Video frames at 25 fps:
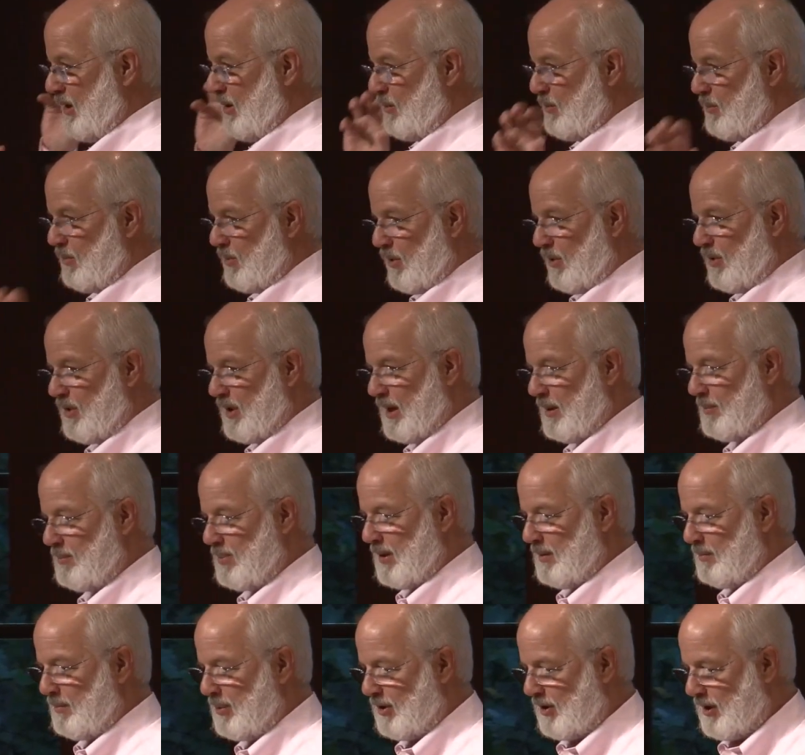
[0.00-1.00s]
rolled up
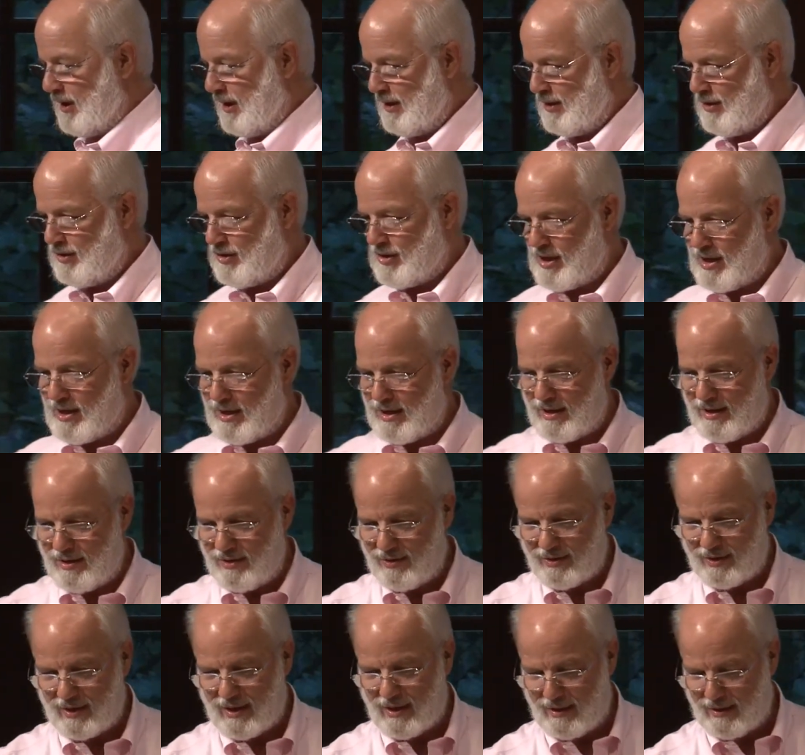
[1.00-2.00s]
and put in
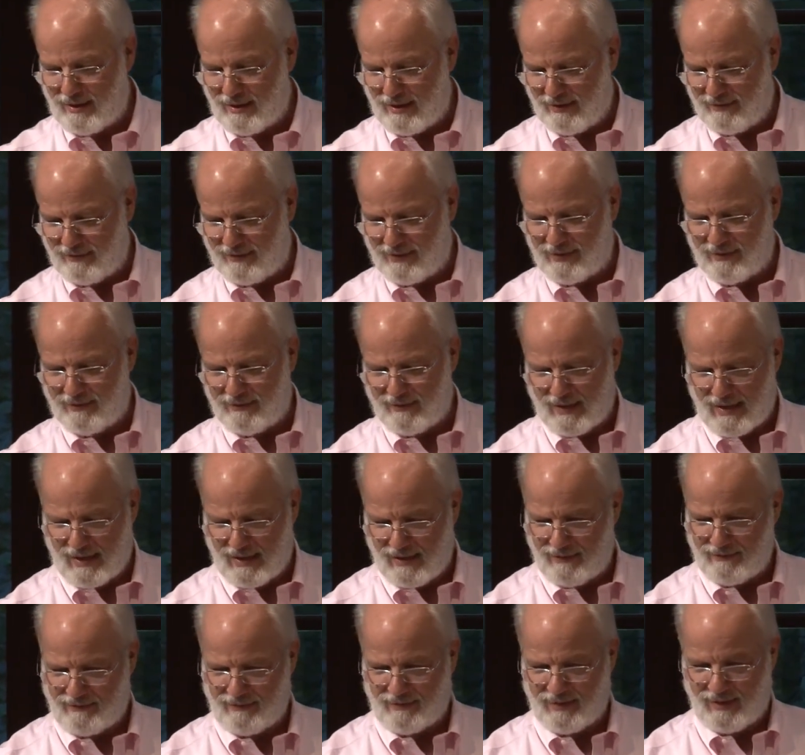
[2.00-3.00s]
jars and have
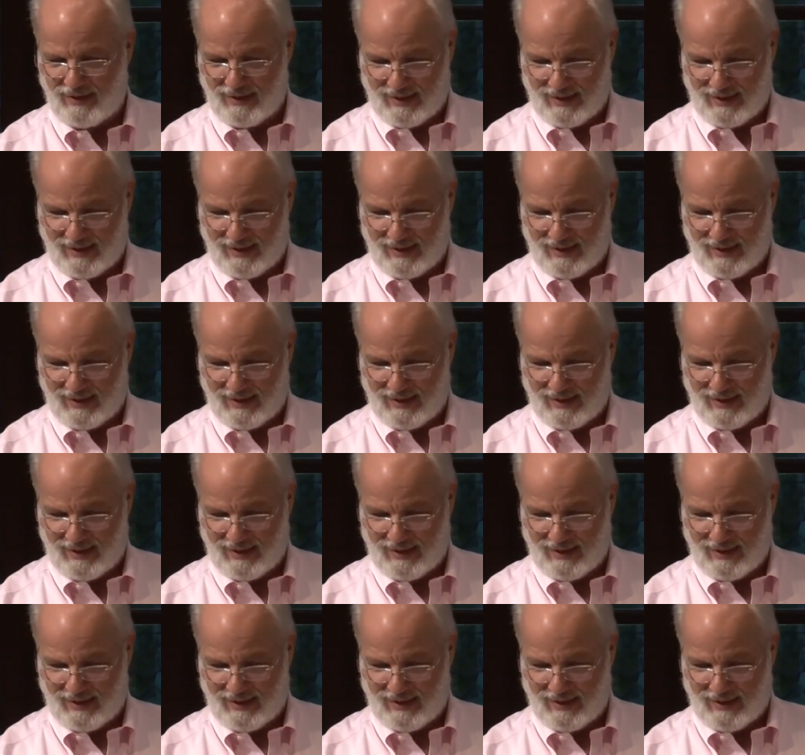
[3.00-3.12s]
survived for